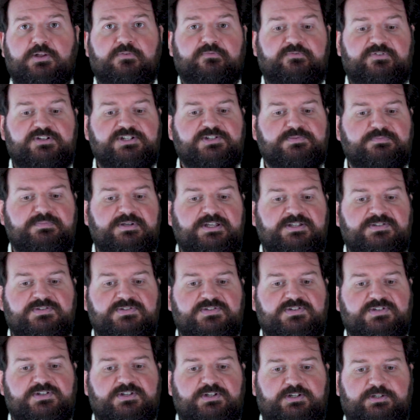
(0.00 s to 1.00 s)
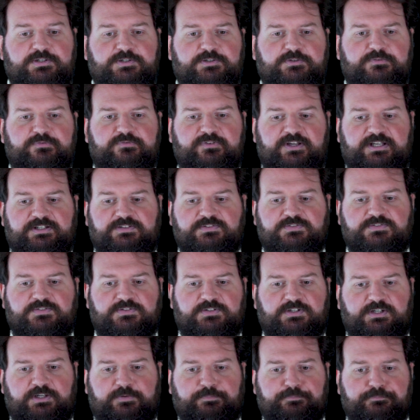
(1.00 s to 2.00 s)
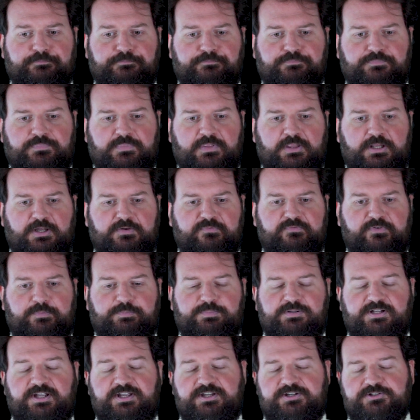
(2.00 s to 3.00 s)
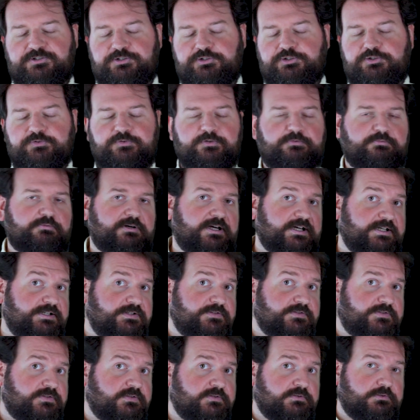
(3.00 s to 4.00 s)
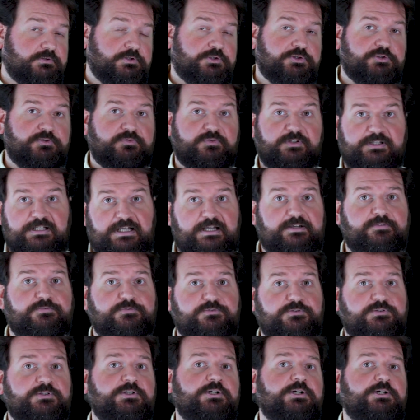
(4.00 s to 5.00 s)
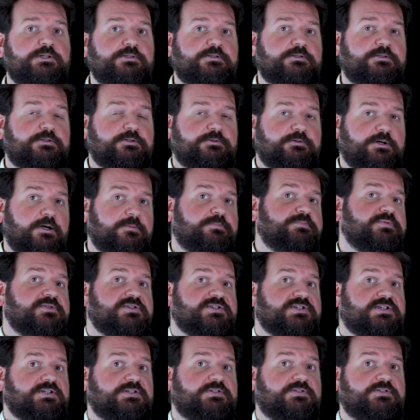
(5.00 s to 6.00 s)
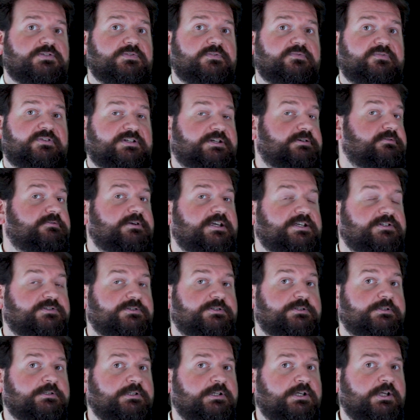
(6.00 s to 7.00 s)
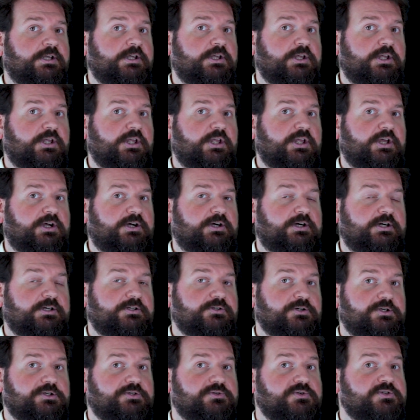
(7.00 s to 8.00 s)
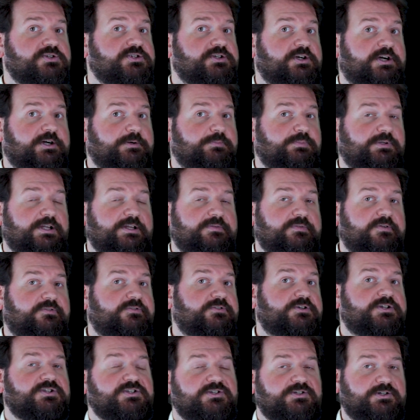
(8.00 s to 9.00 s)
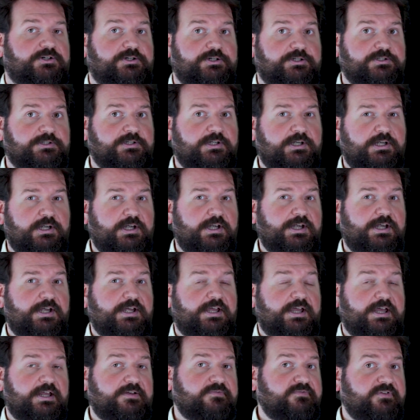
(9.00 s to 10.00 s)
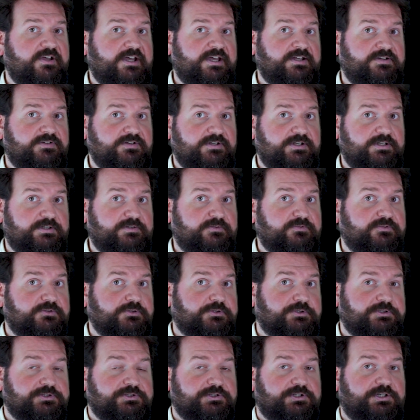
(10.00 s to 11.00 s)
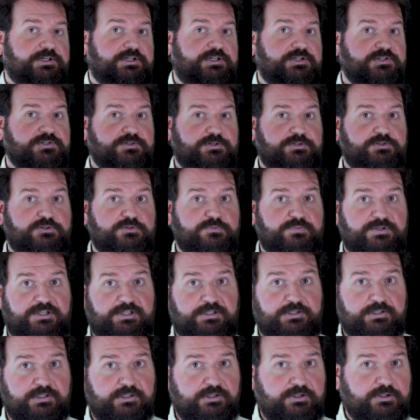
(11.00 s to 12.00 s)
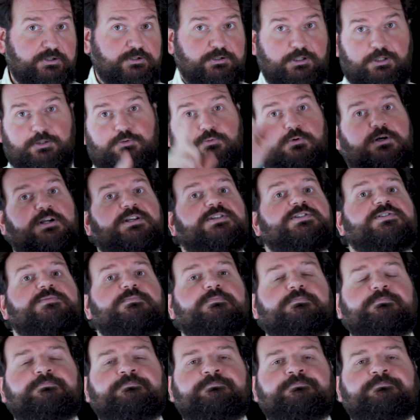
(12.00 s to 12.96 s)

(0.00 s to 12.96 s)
This means that the player to the right or to the left or opposite the narrator are going to start playing the first card, and then the order is going to be clockwise.